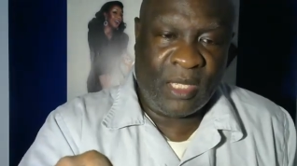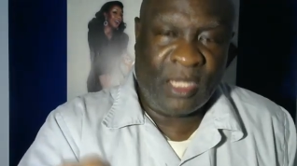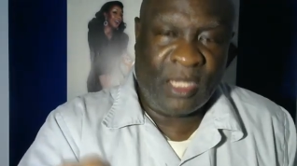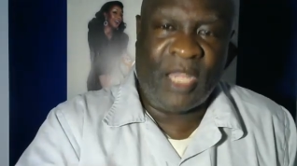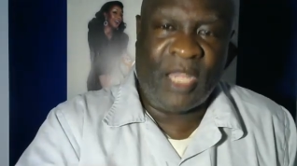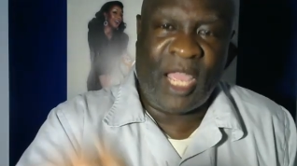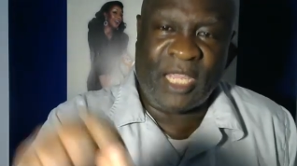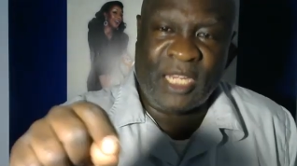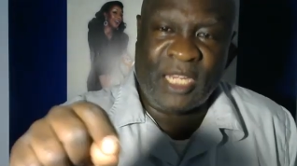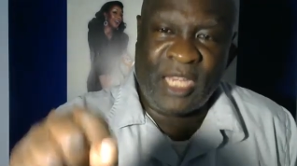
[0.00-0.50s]

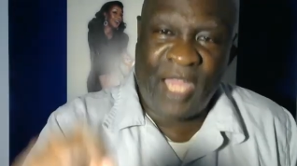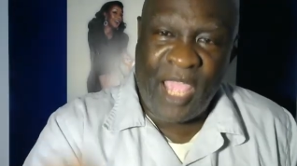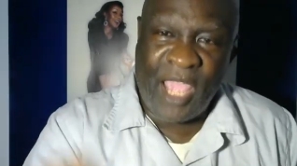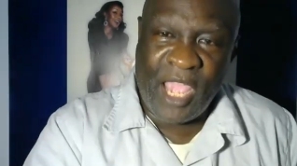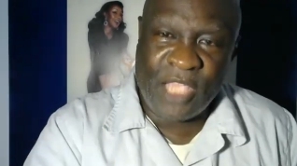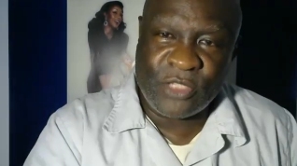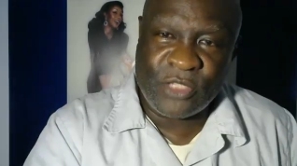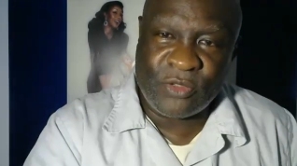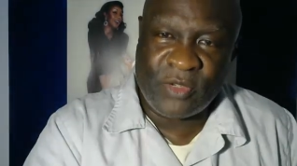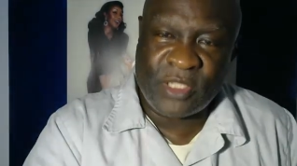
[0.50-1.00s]
like
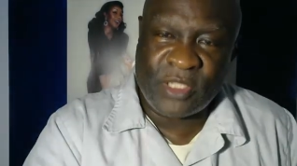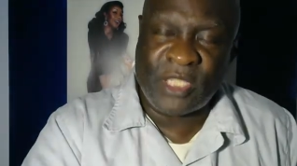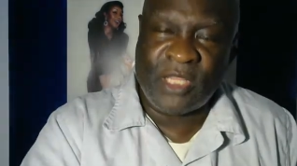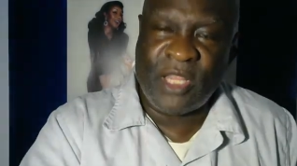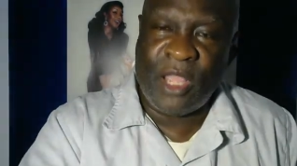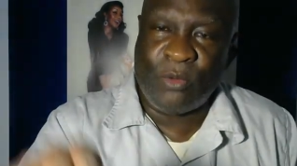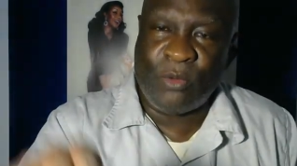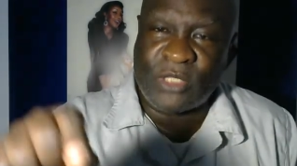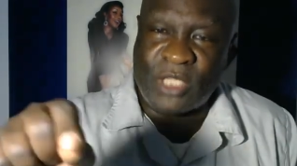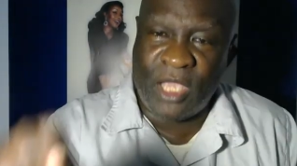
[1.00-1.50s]
Lazarus, and
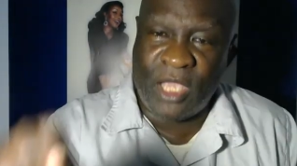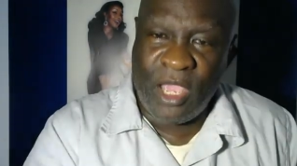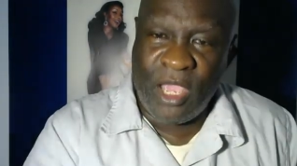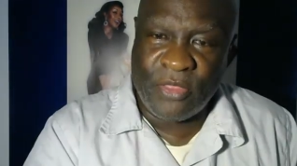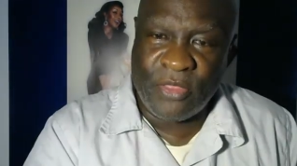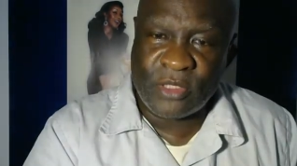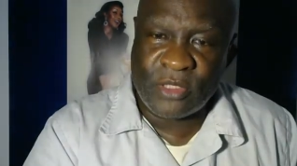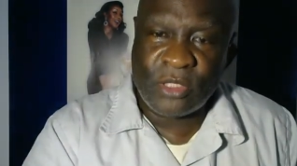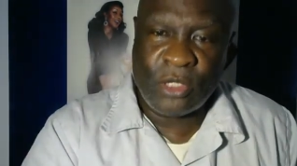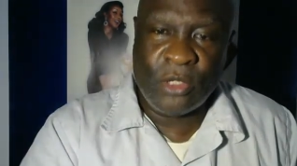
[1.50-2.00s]
there was
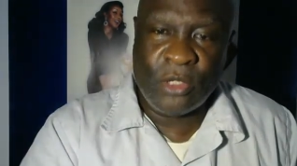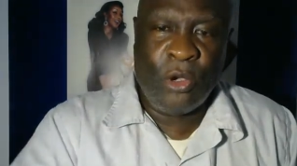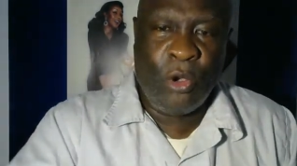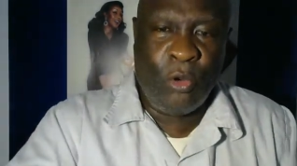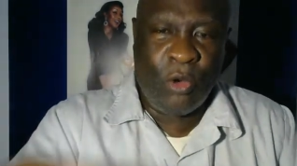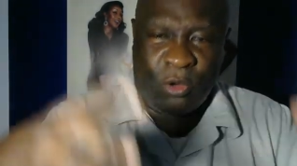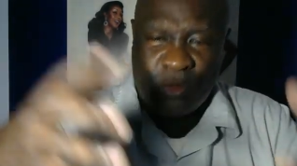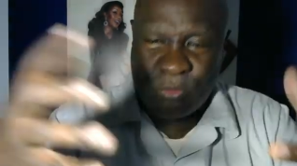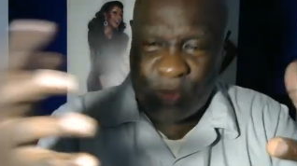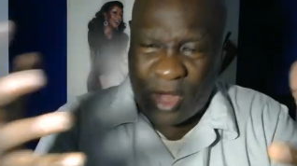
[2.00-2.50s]
others
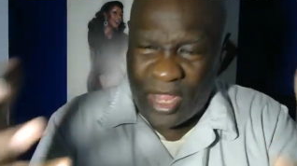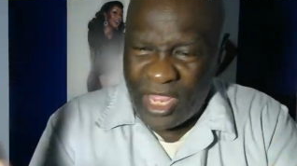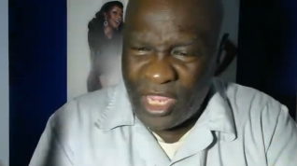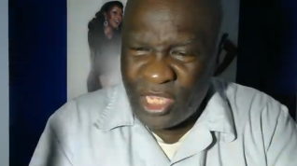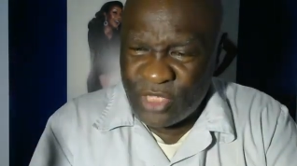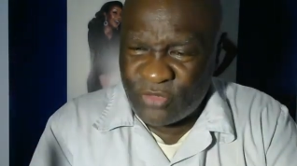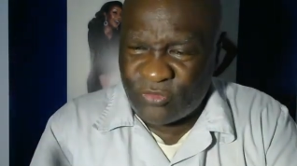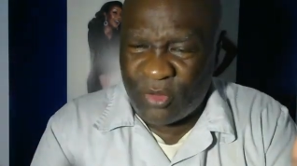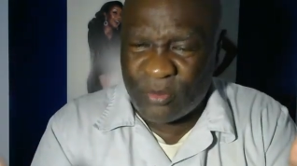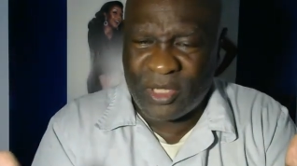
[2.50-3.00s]
who were
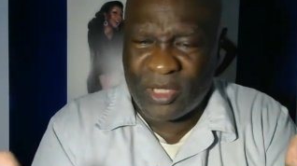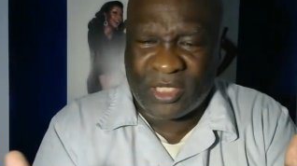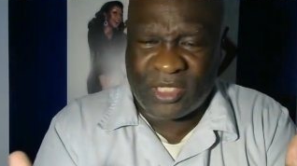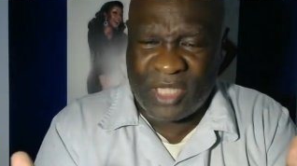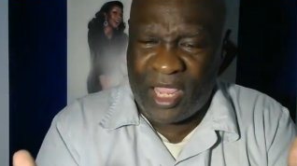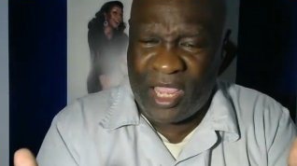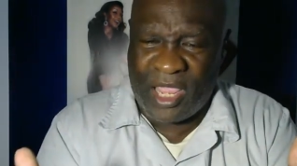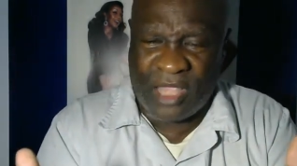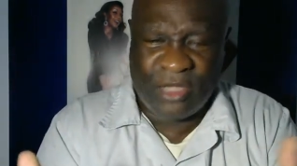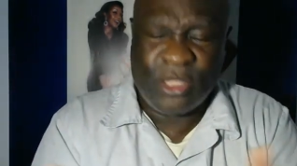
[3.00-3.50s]
raised from the
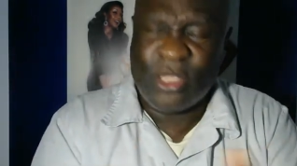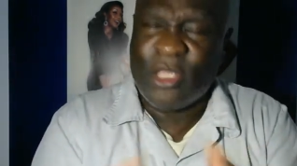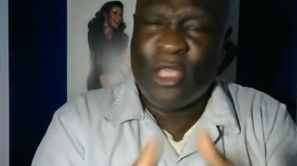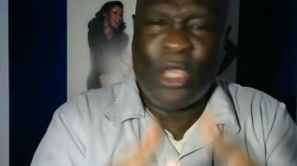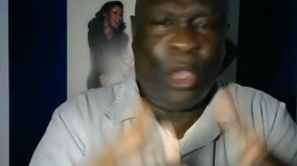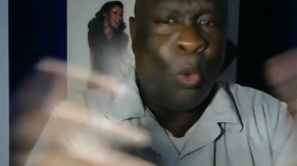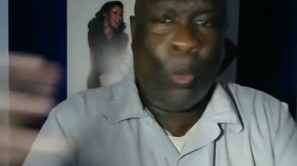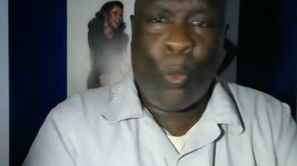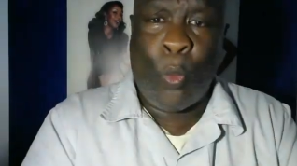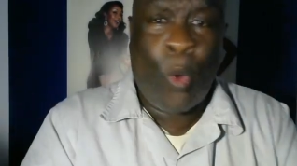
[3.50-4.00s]
dead.
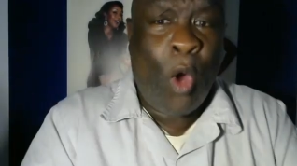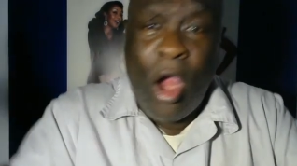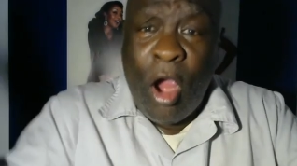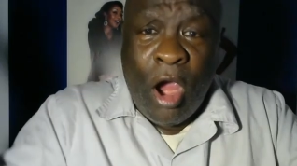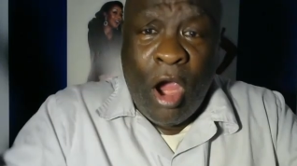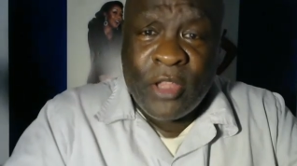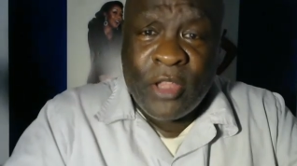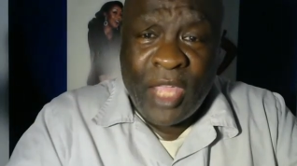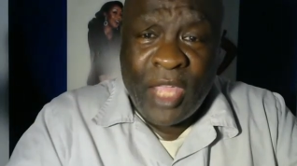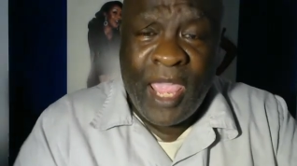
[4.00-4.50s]
Where
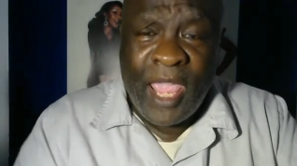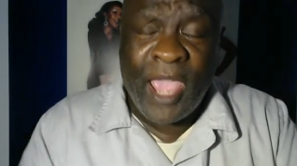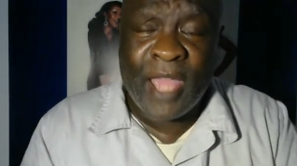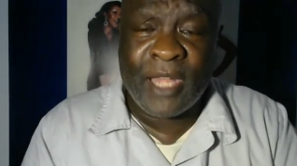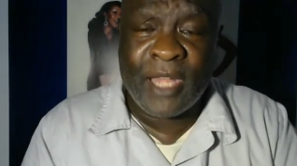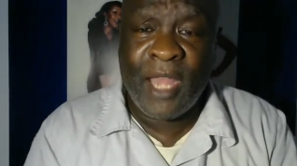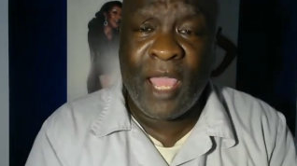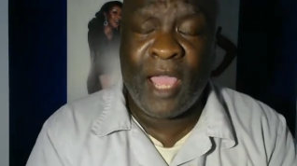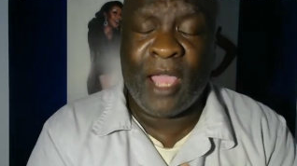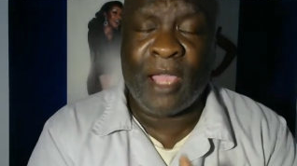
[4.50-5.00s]
are they
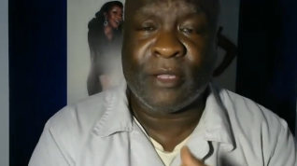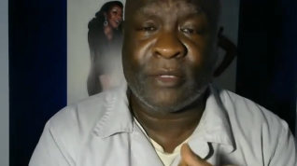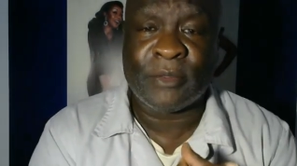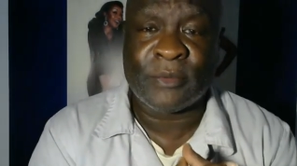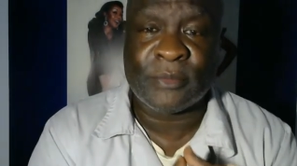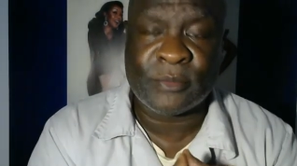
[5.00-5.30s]
at now?